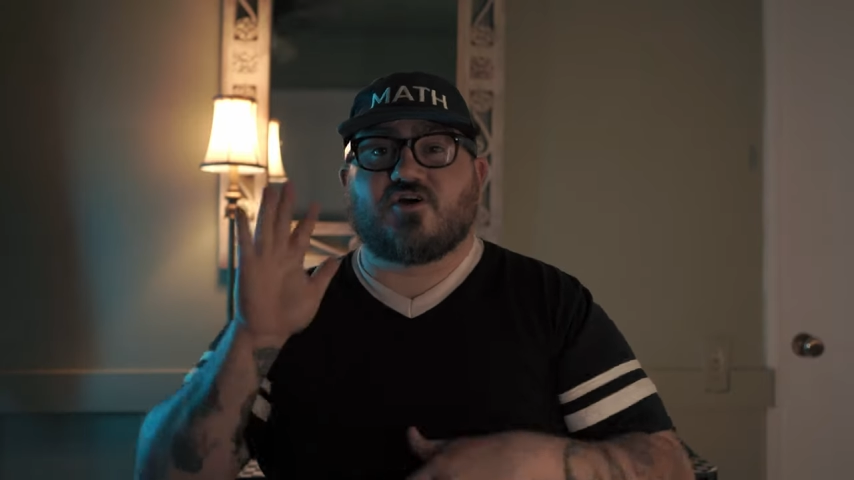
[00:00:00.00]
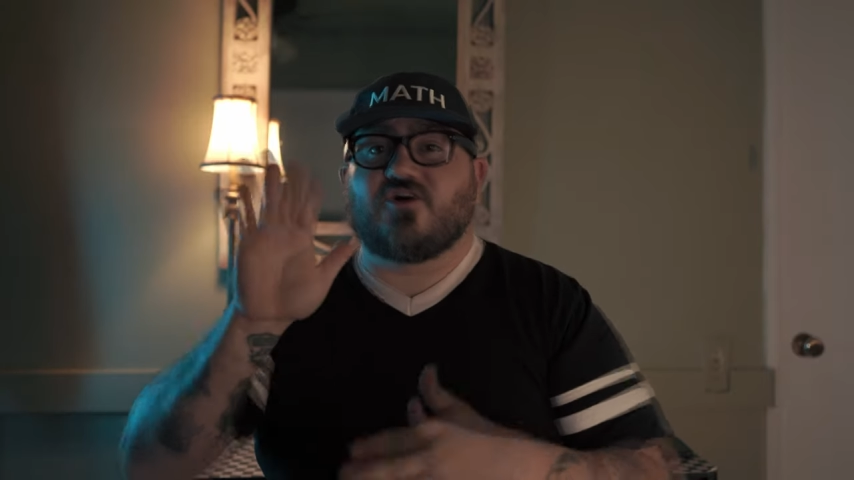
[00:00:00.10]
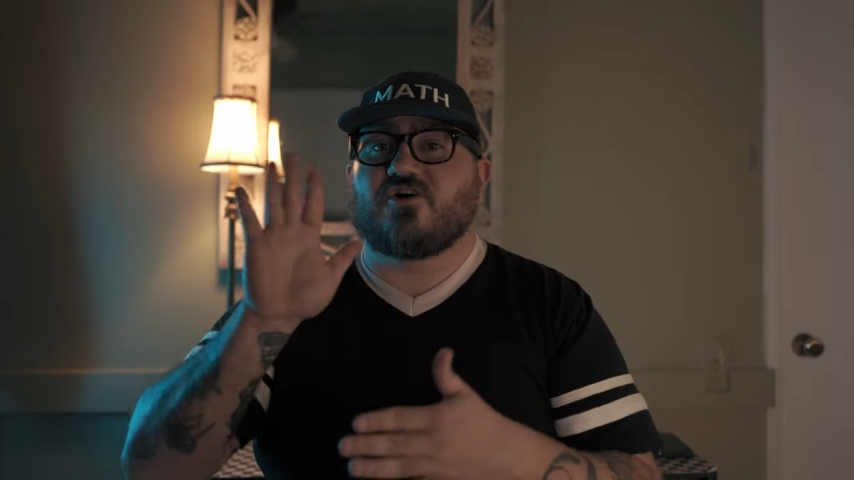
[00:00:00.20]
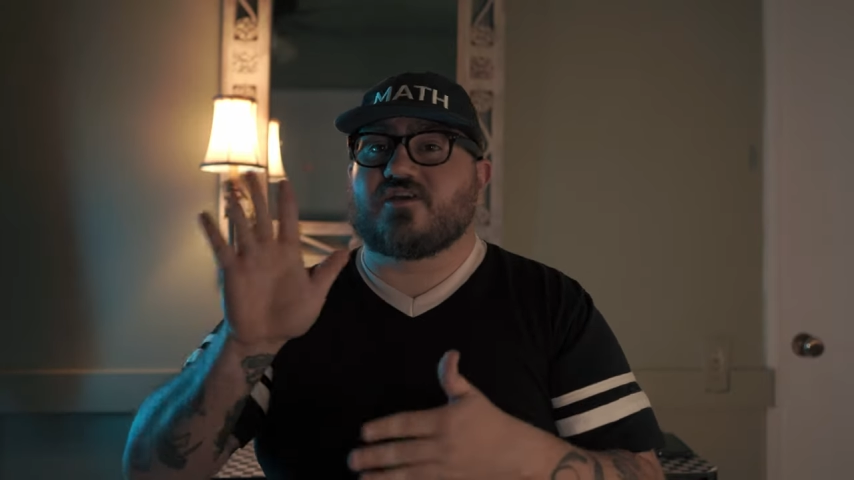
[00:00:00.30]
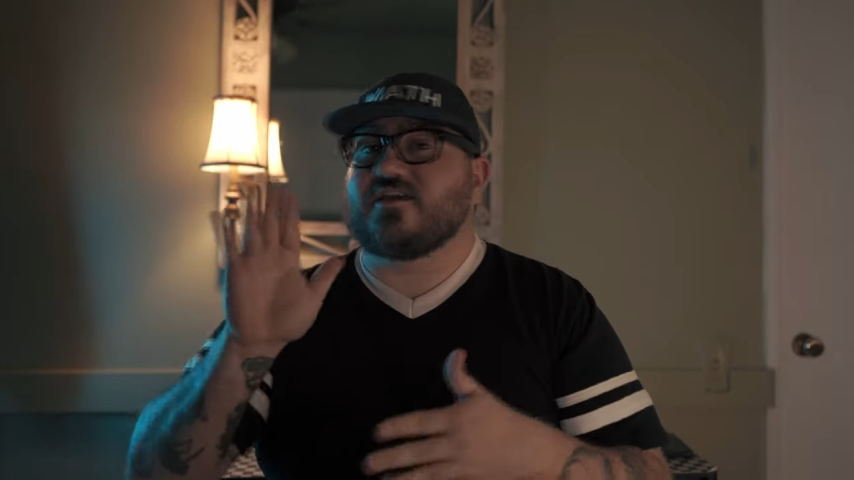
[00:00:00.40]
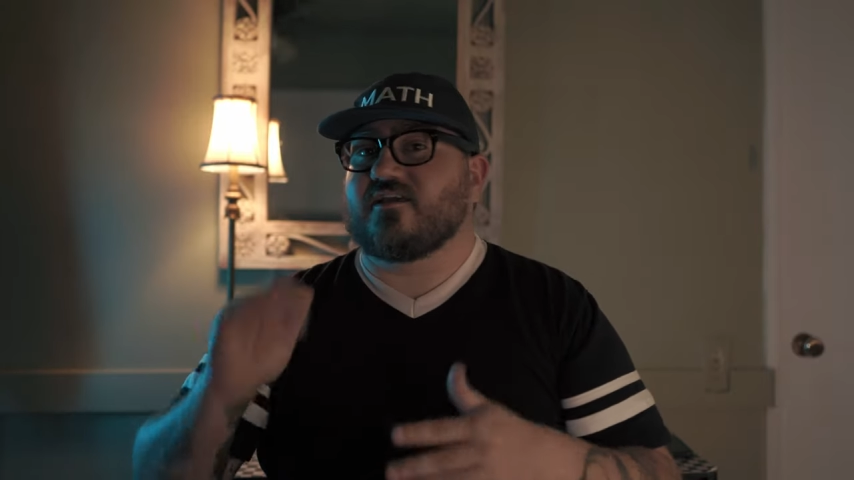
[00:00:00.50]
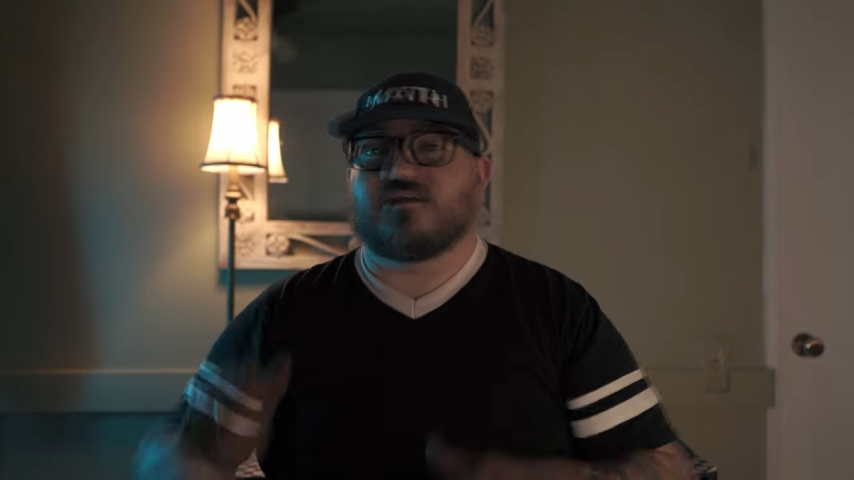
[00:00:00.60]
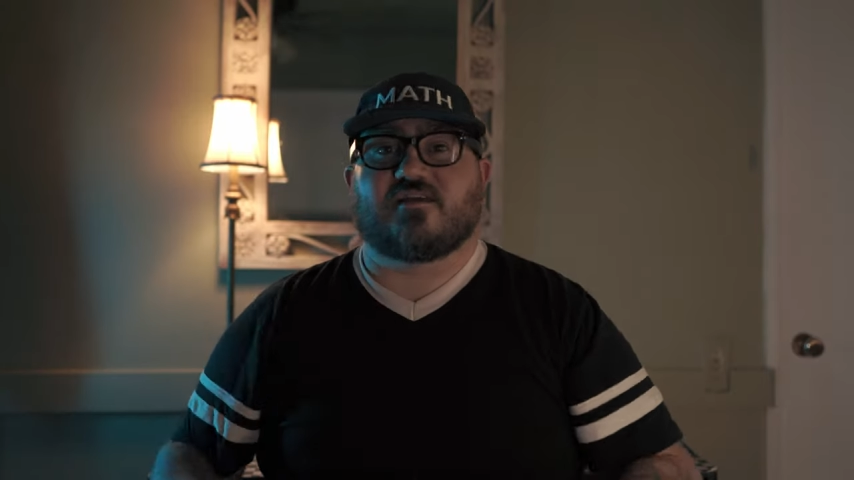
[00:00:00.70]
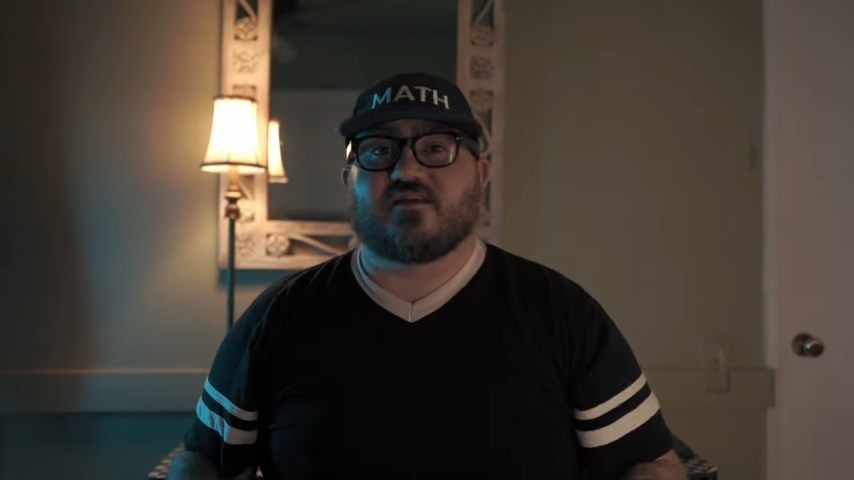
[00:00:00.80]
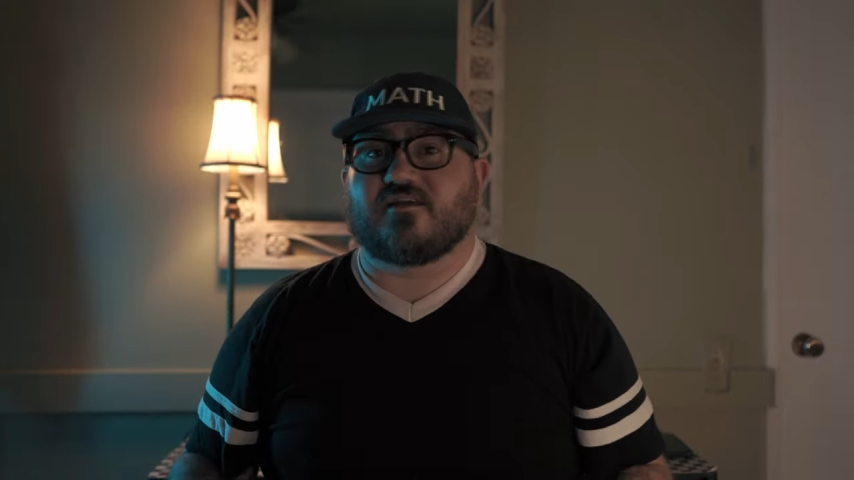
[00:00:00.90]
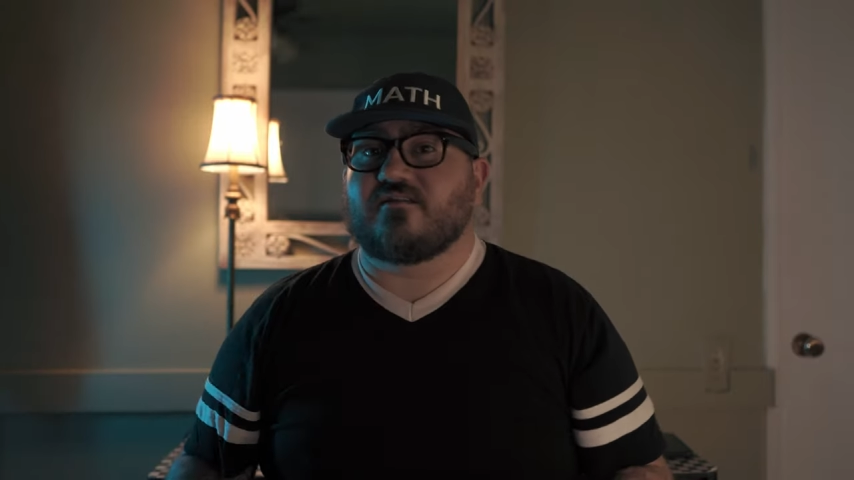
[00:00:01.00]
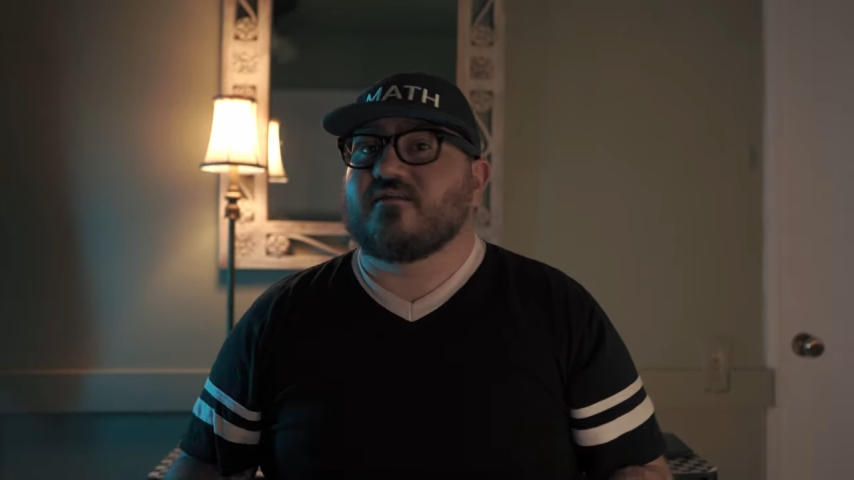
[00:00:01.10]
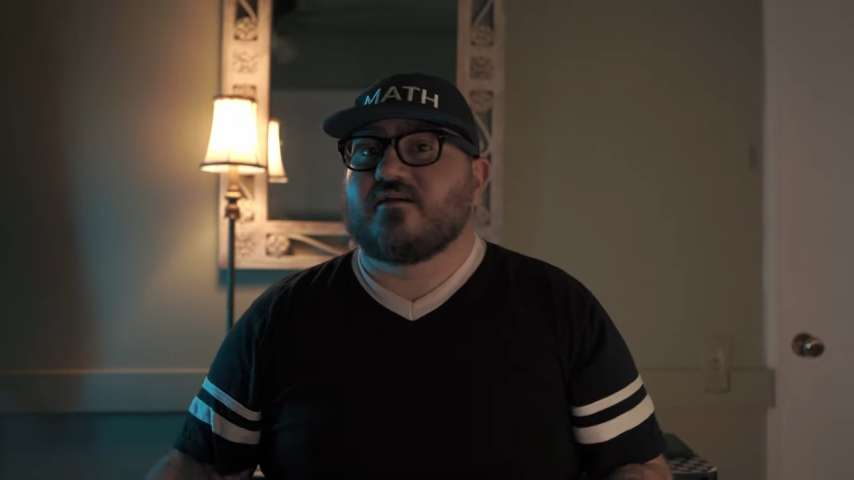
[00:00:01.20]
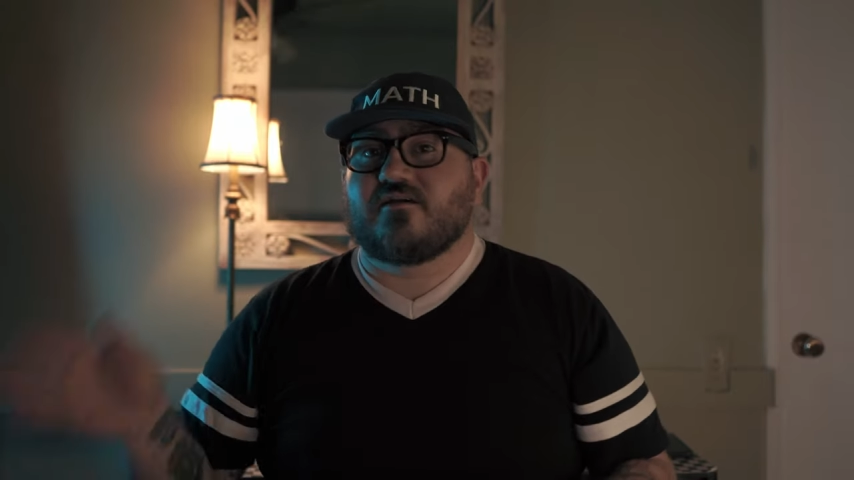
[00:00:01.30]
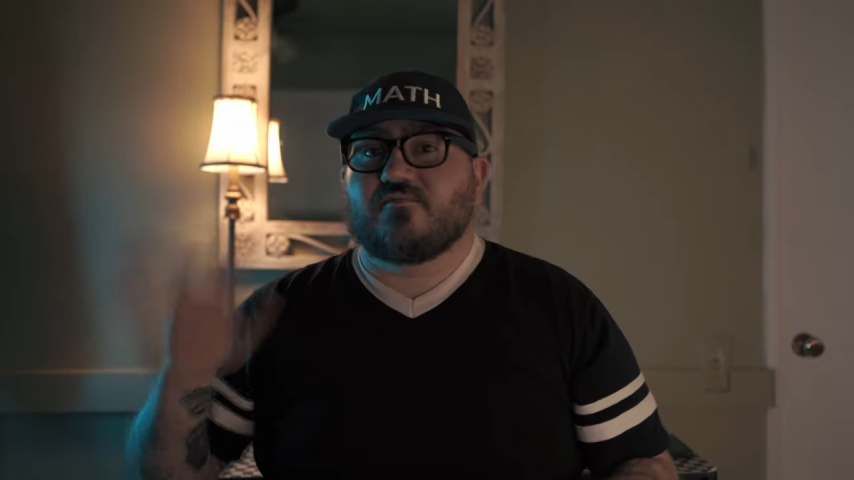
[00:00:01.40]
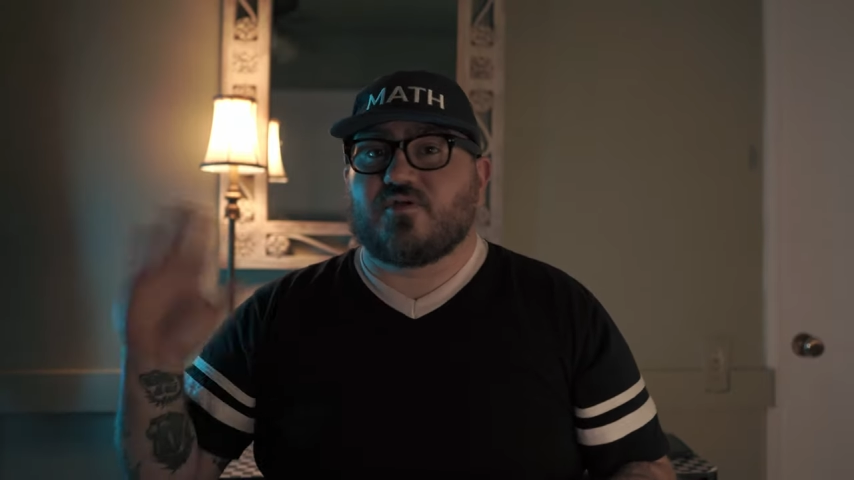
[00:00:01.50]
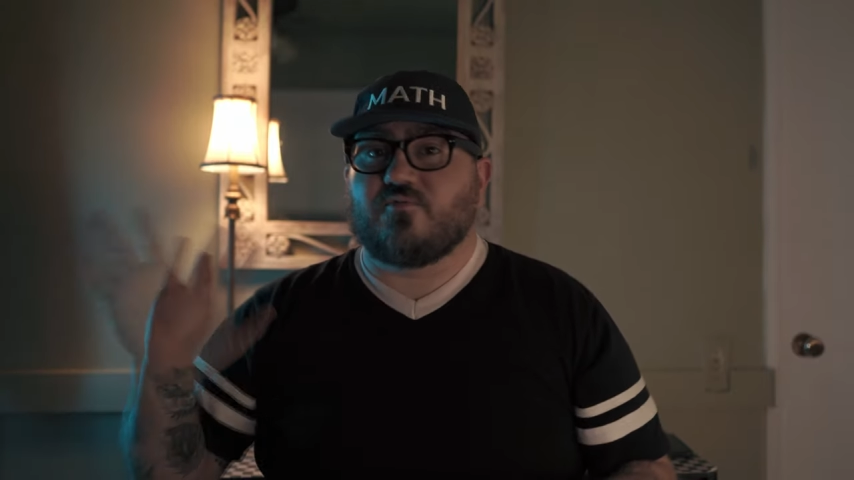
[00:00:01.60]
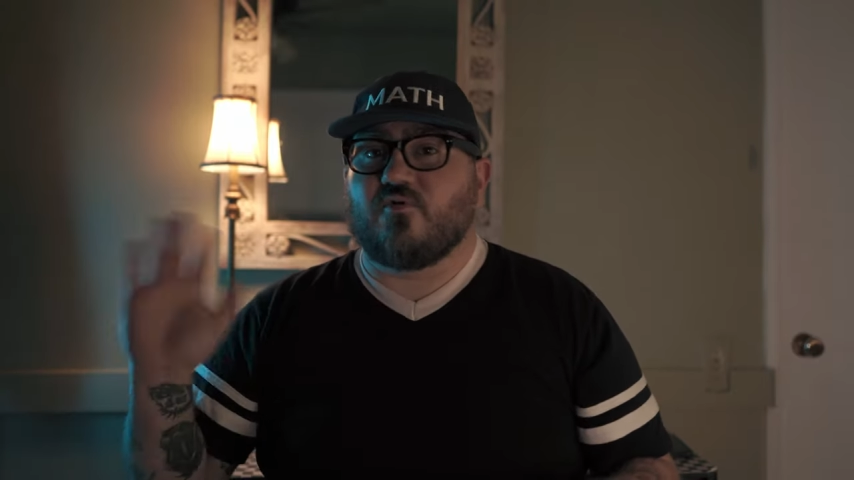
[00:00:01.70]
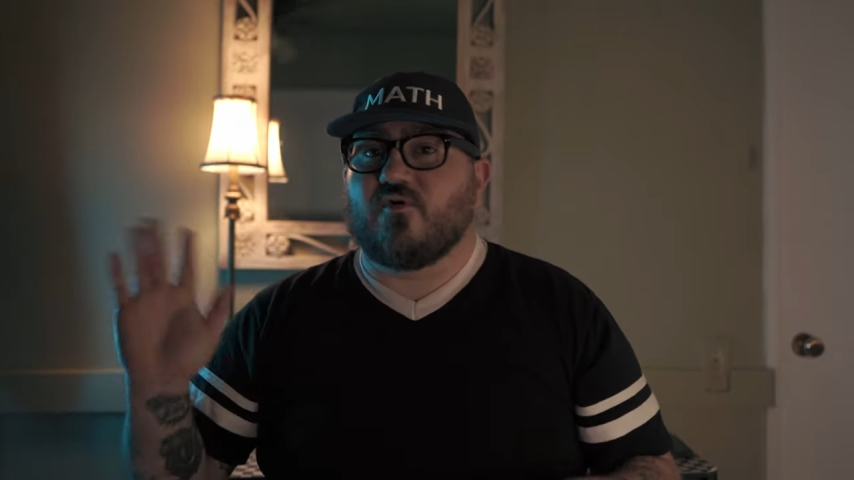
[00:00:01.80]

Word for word: honking and people